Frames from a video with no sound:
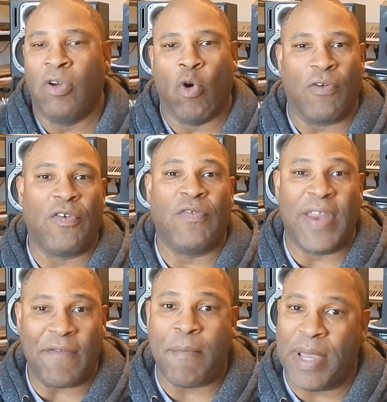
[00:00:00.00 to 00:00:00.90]
or if you've
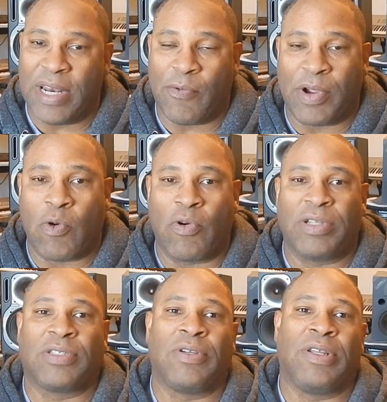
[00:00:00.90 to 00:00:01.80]
never been in a
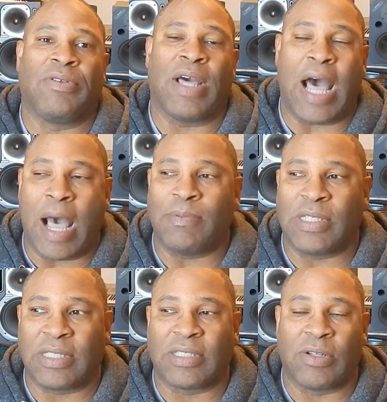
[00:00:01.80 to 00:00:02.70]
recording studio, the
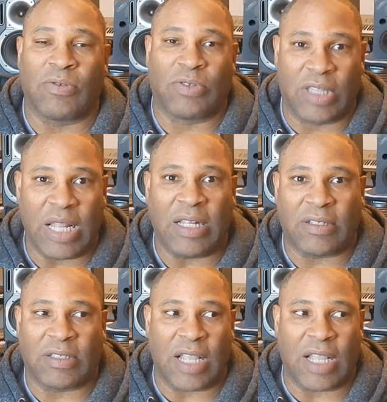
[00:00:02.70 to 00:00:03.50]
object is to think